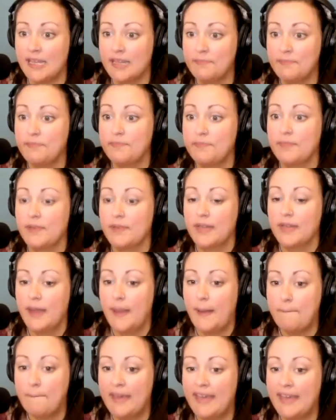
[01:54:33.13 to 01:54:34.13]
ping- did
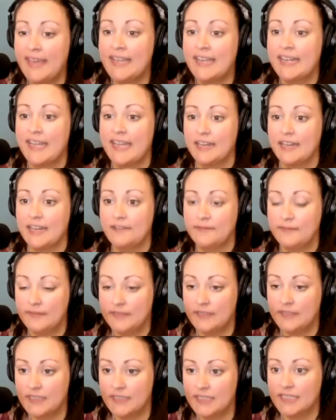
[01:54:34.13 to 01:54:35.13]
pinged it?
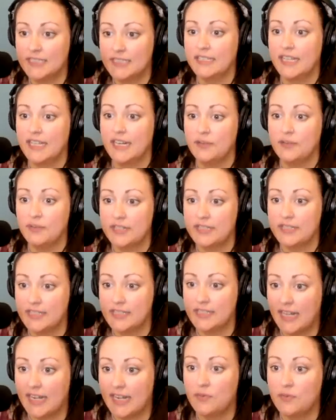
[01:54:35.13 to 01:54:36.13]
That it
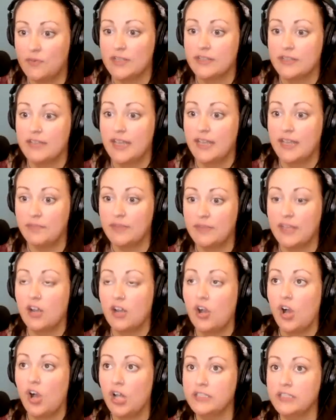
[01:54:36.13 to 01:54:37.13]
was that it was they they
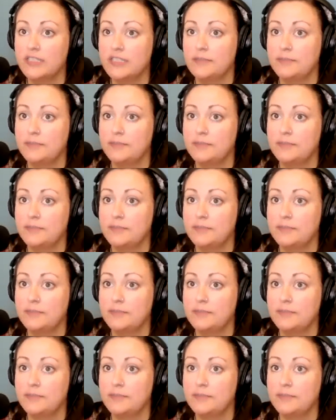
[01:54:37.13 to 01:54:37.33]
called Could...